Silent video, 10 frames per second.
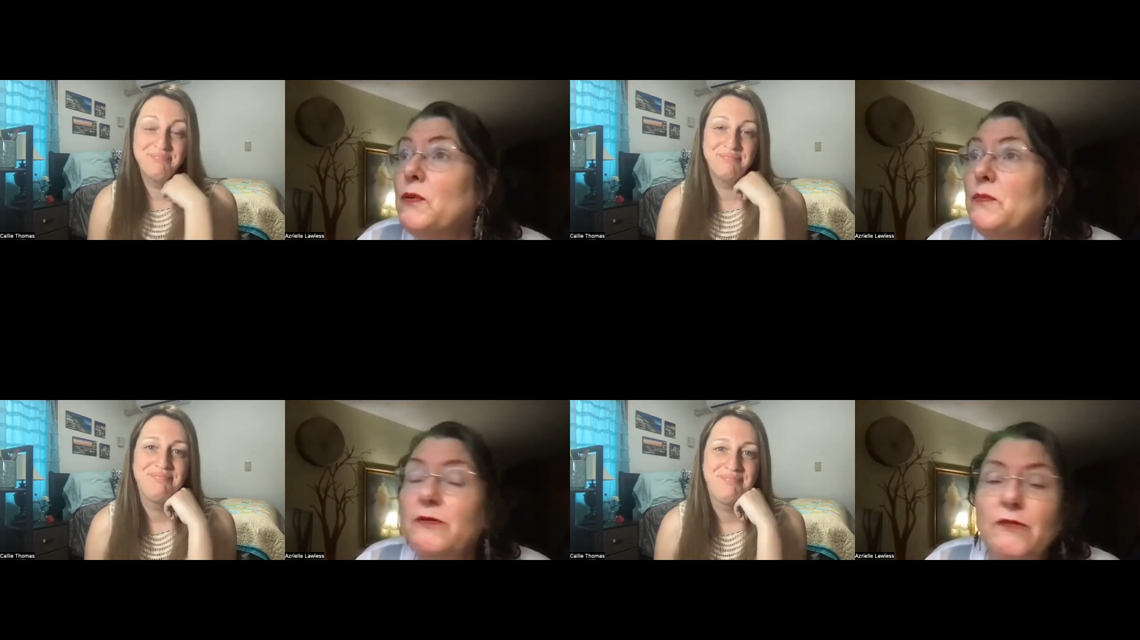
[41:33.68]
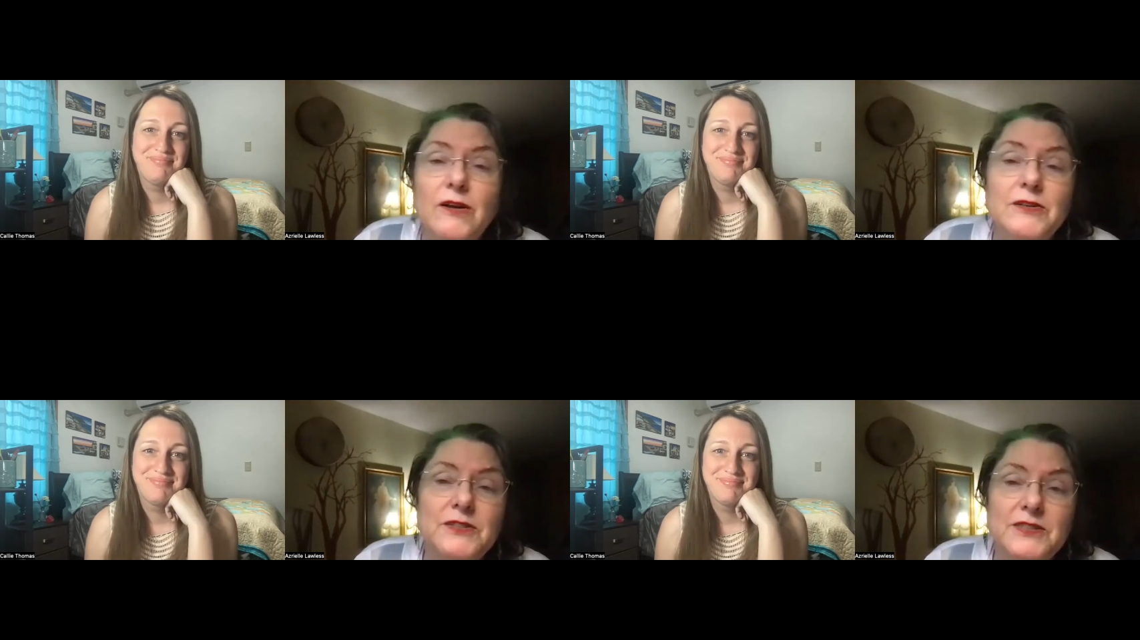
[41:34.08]
Speaker 1: we mm-hmm. move
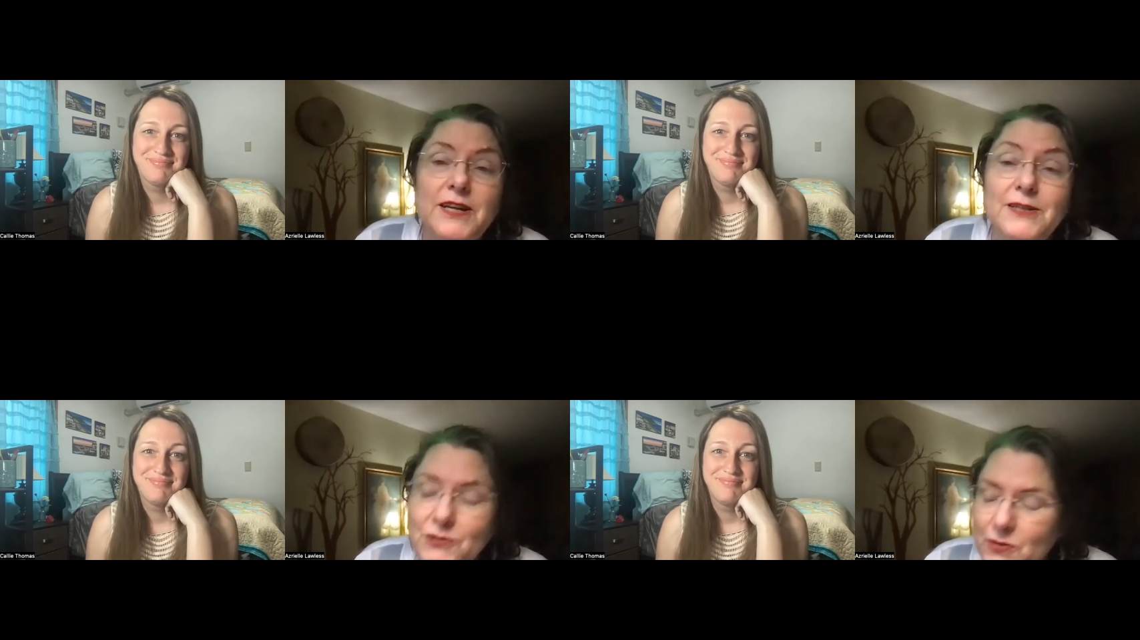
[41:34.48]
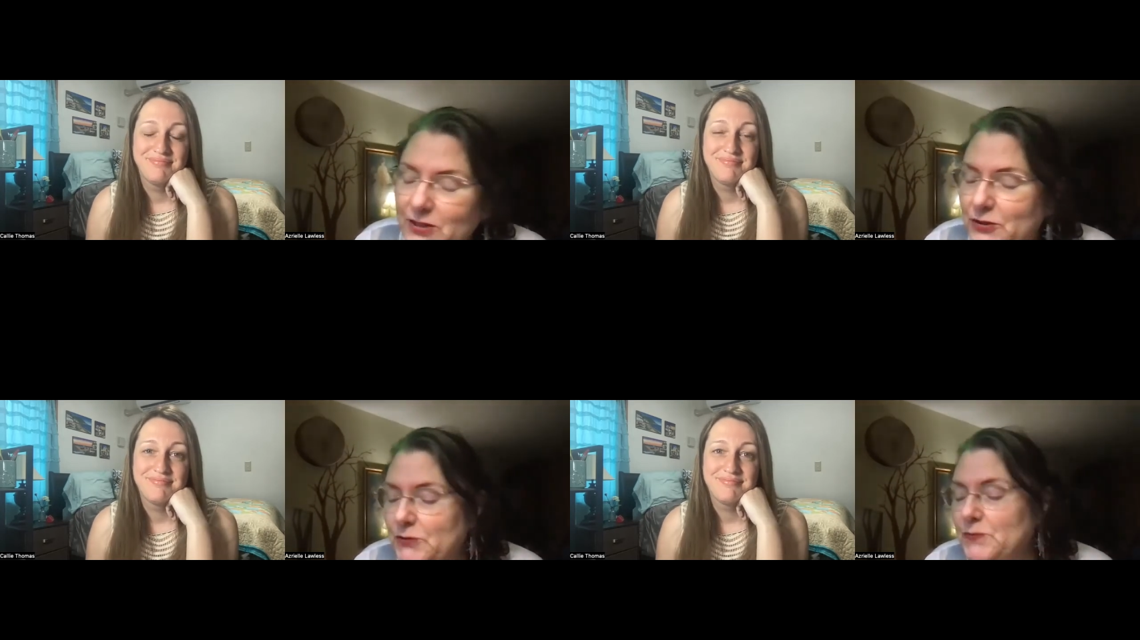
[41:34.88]
on to the next
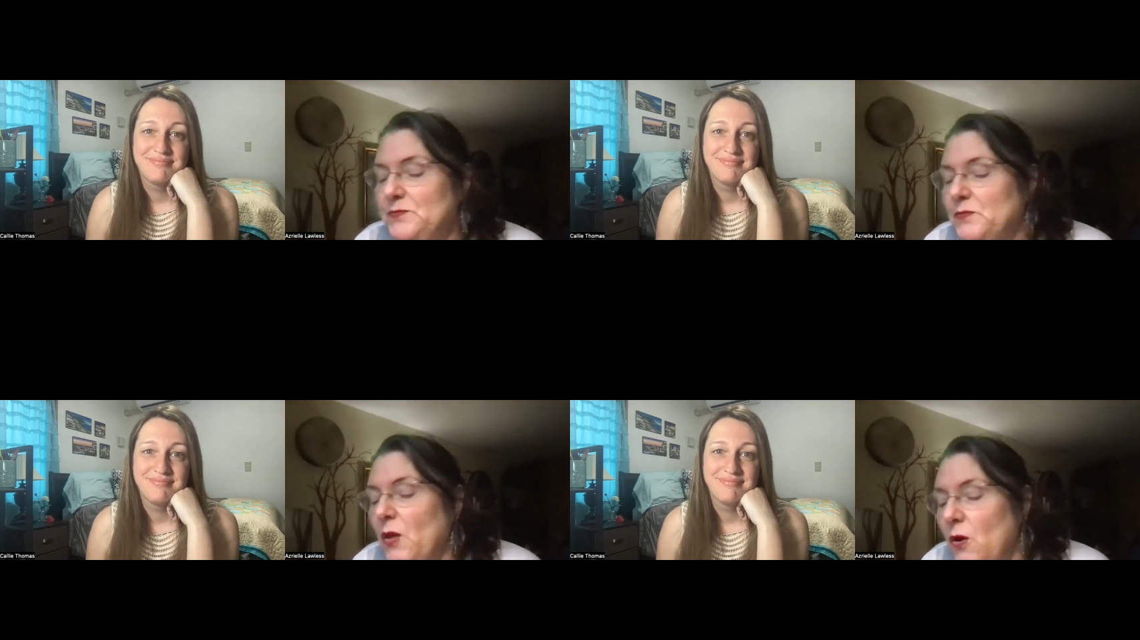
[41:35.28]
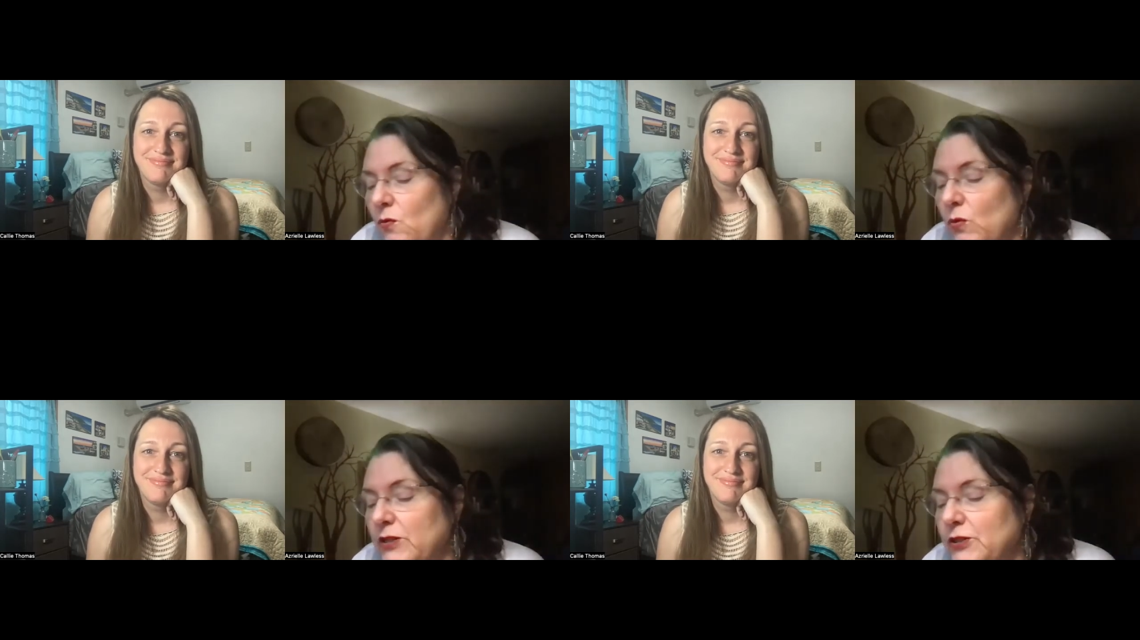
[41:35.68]
question,
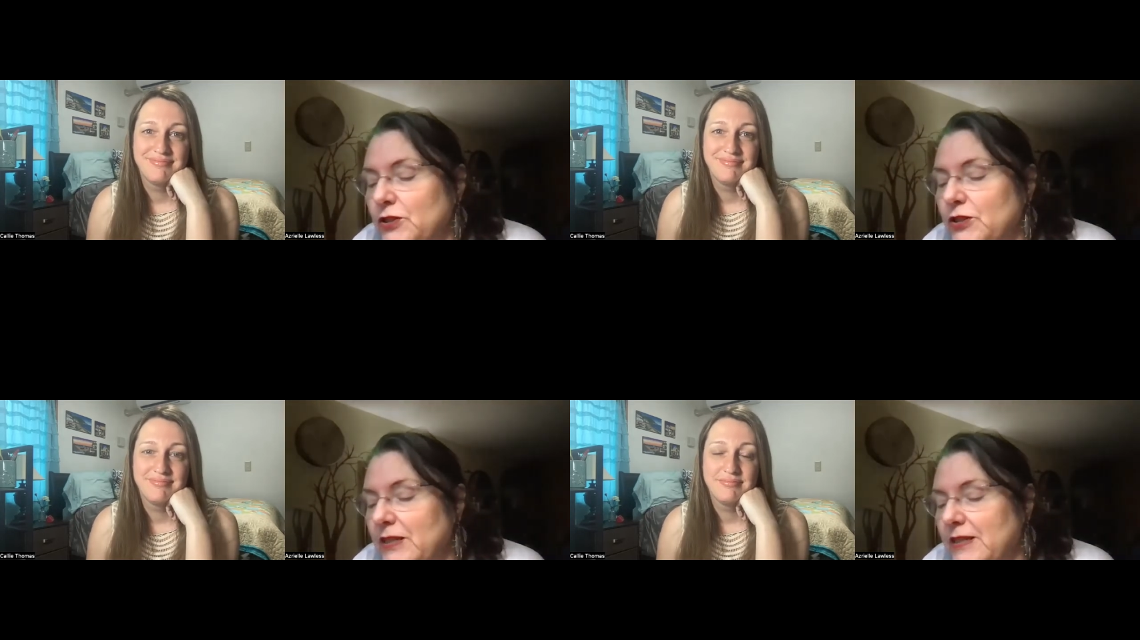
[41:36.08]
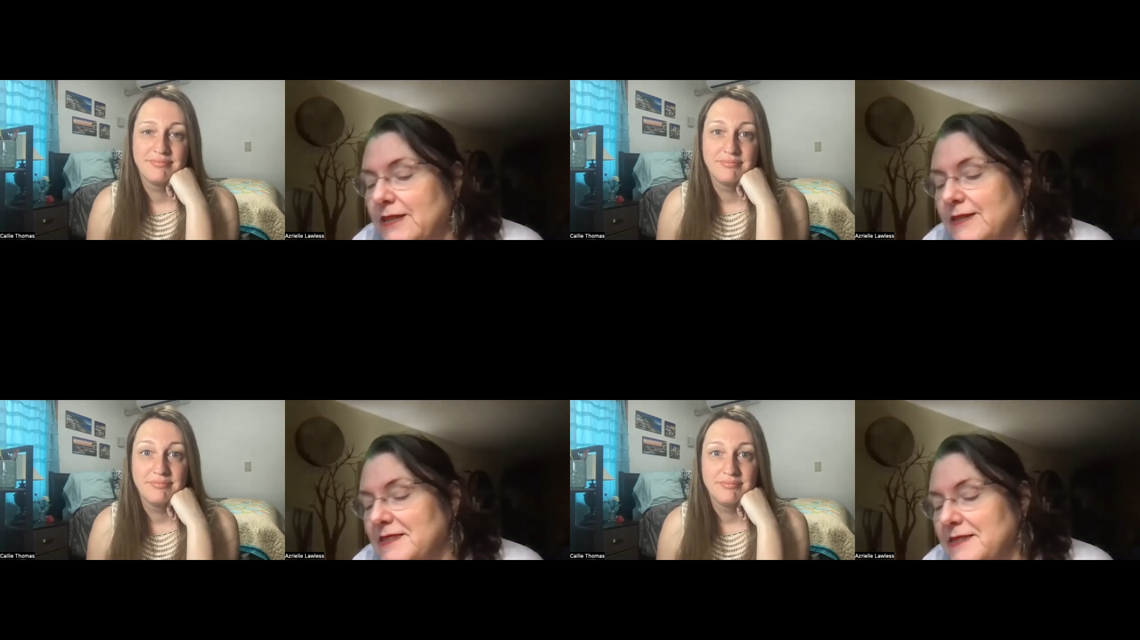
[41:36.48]
which
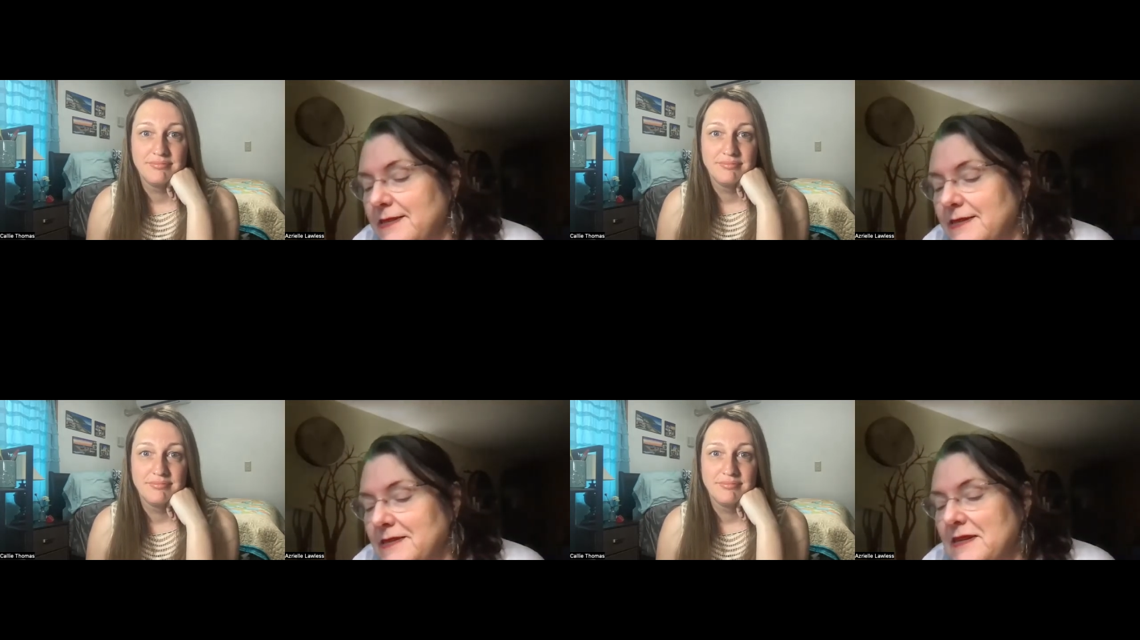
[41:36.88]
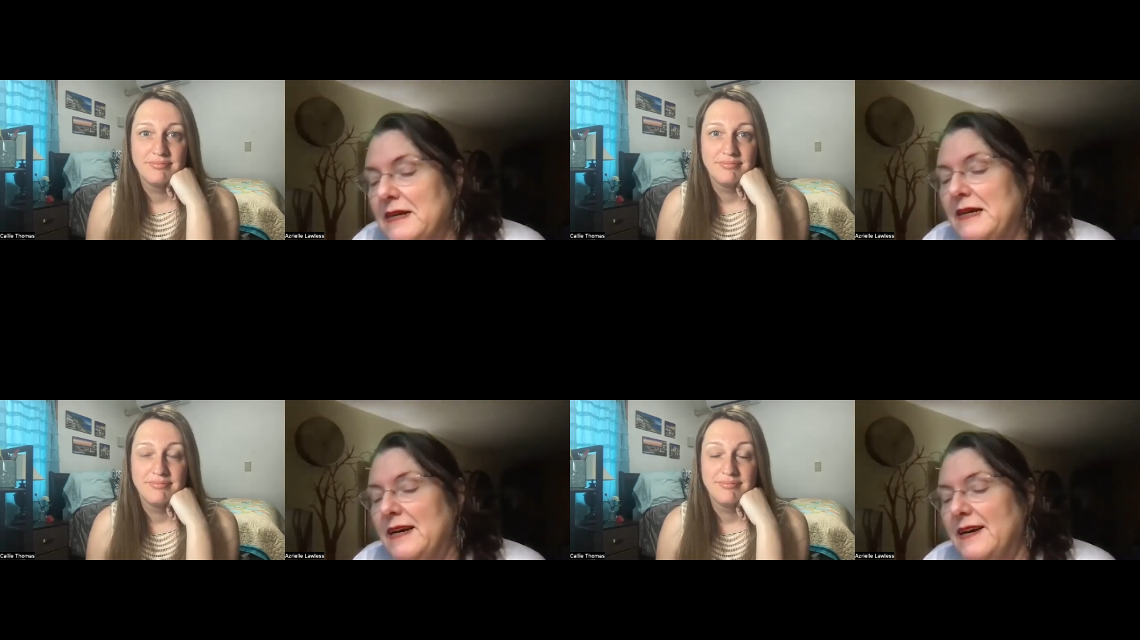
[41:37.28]
is,
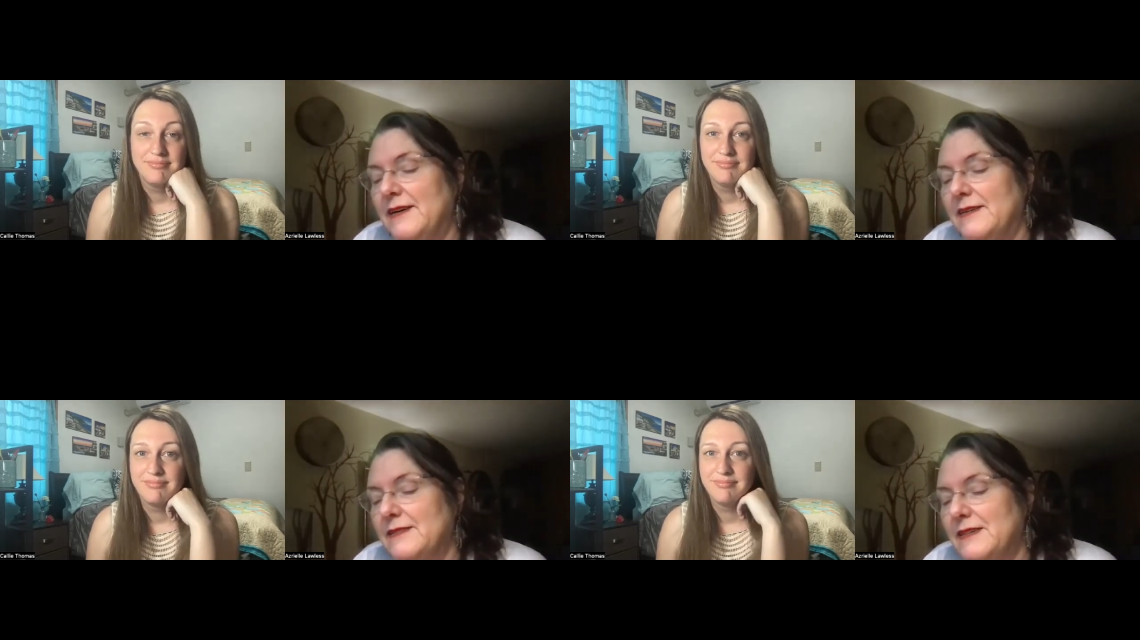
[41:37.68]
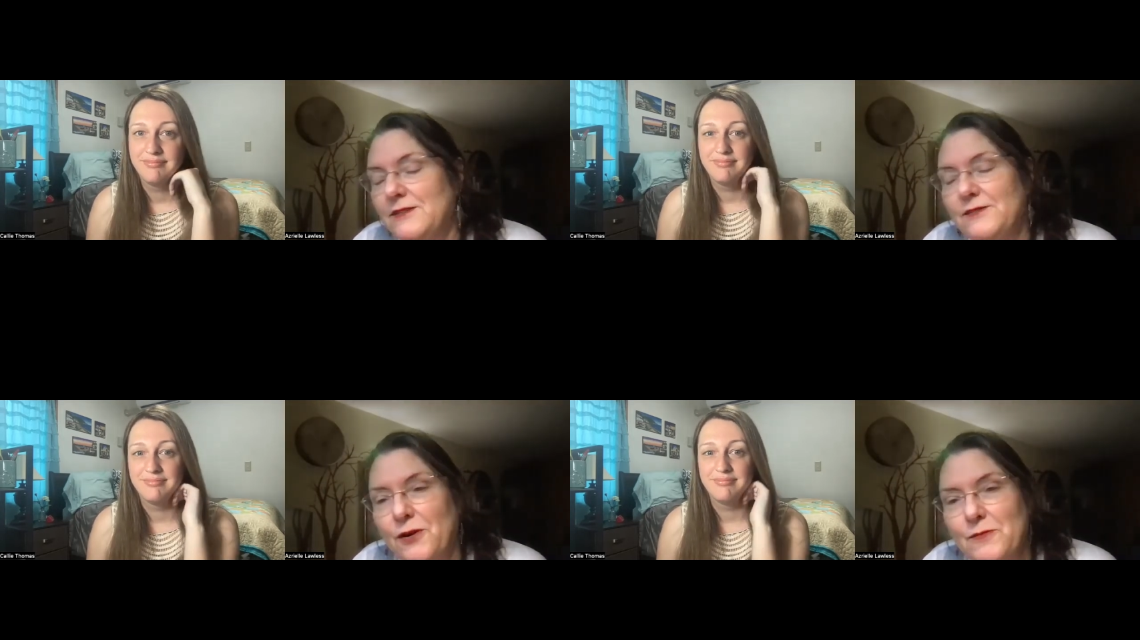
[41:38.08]
uh, and
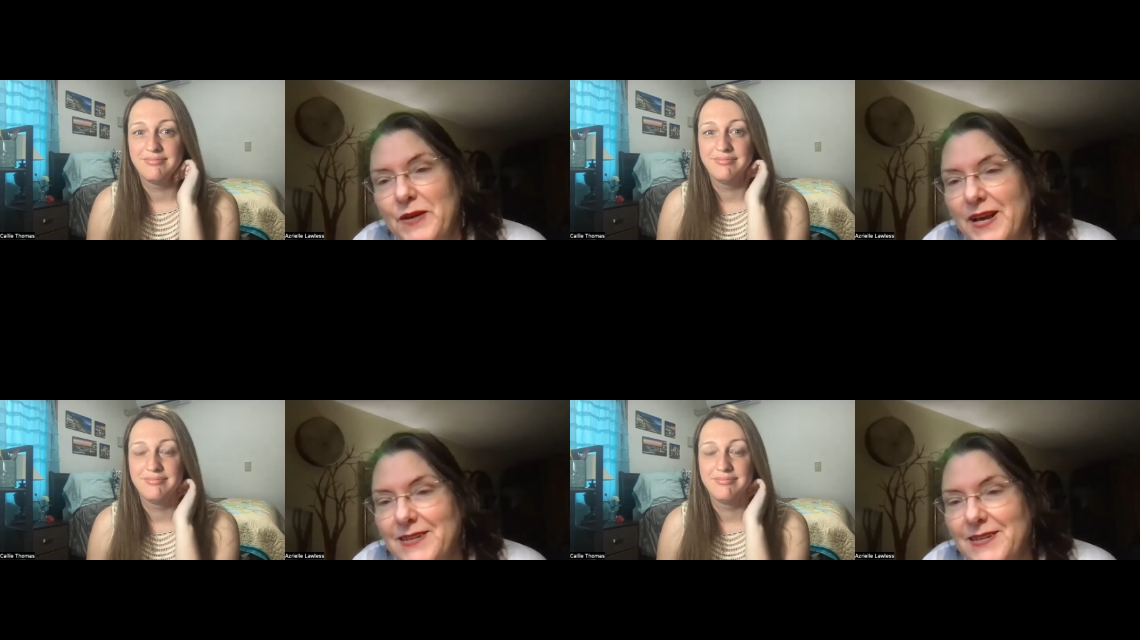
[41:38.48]
you've heard me